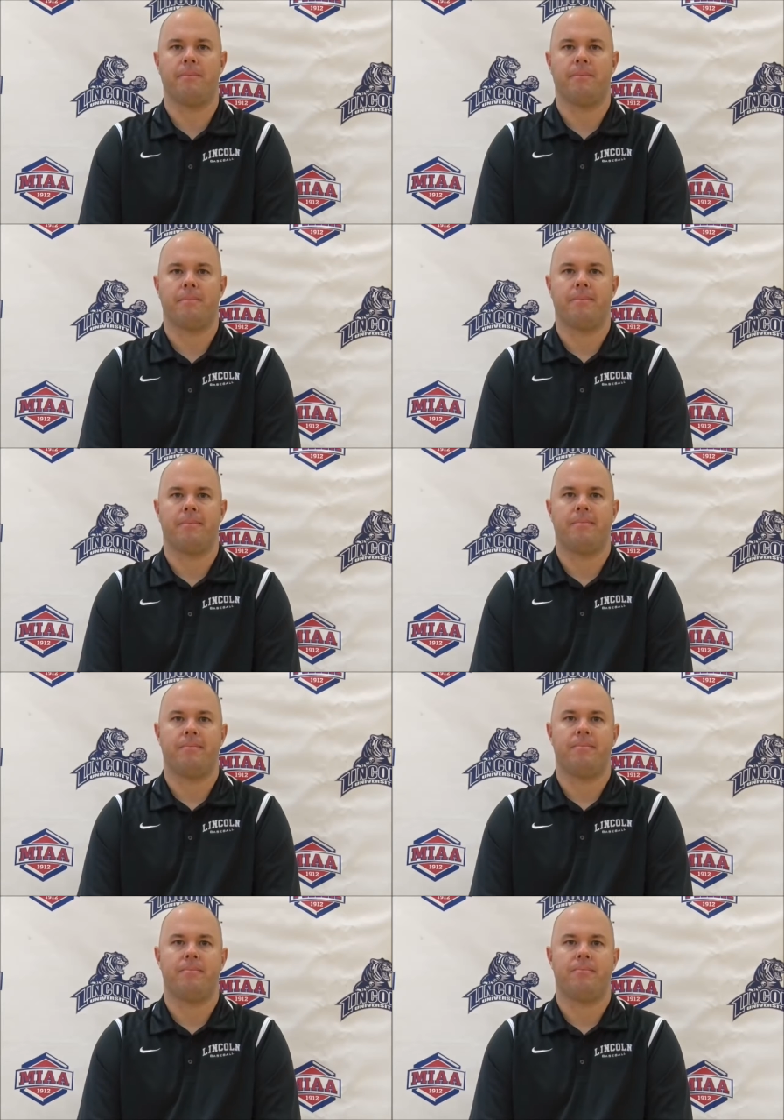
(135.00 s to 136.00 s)
than any of
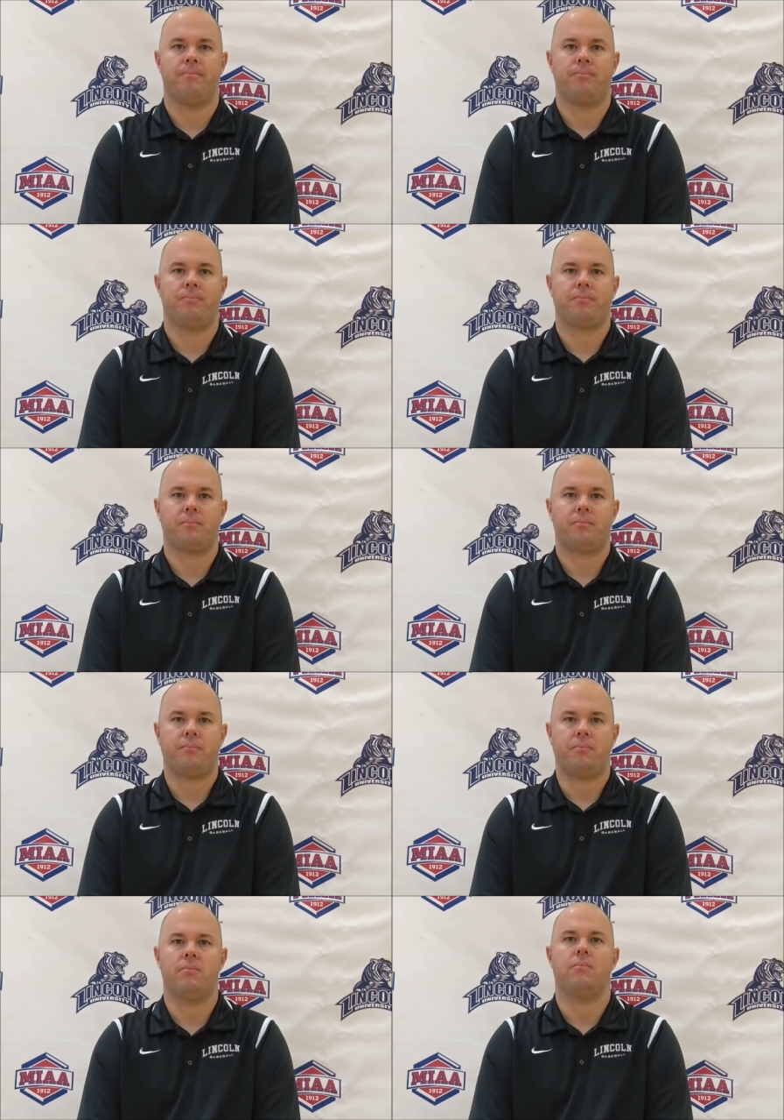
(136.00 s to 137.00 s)
your other returners
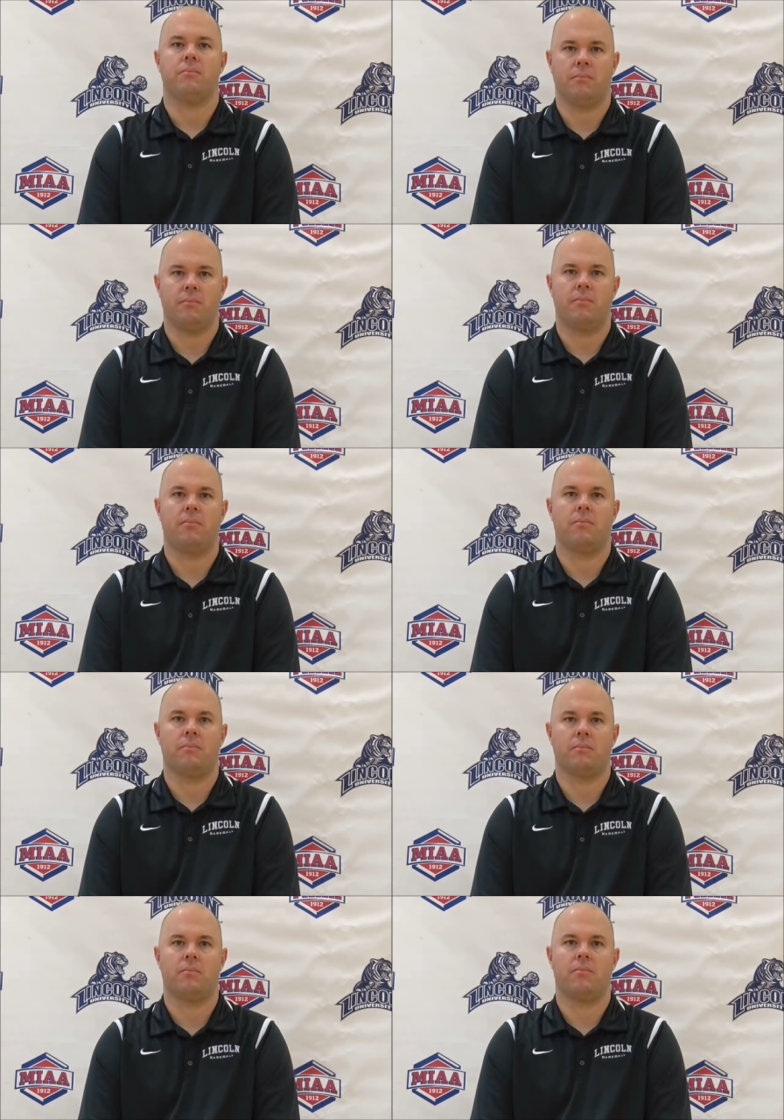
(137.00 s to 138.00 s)
that uh, have made
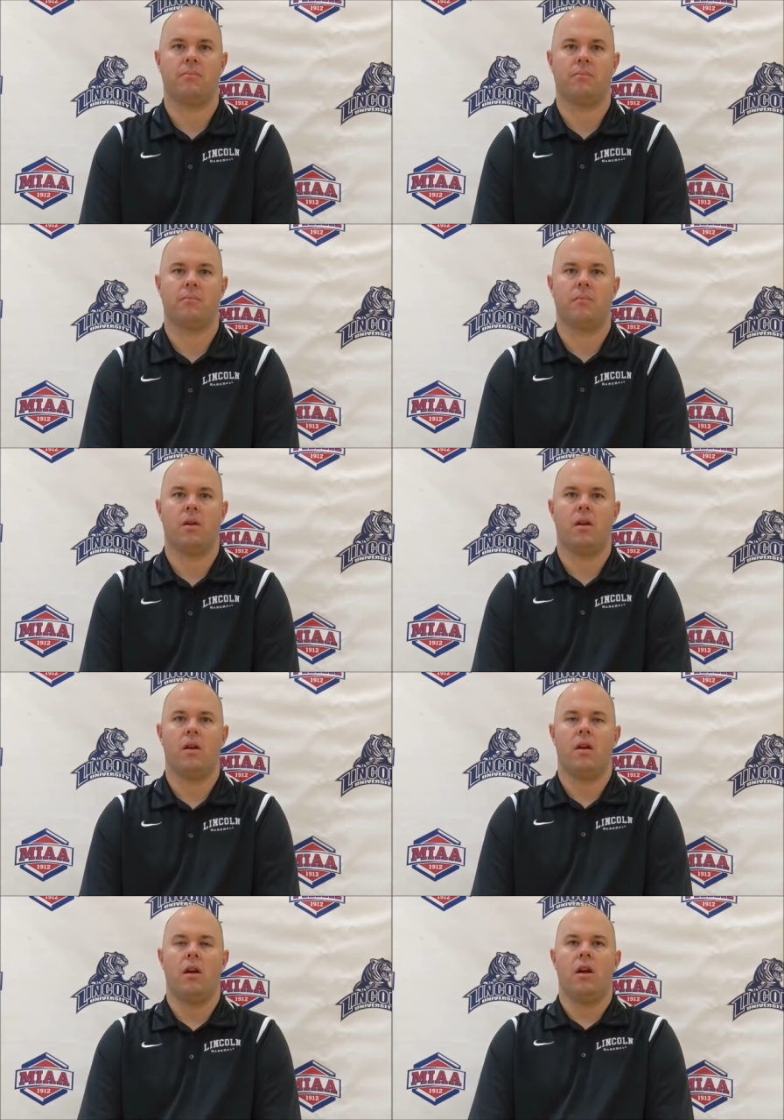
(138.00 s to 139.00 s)
some strides during the offseason?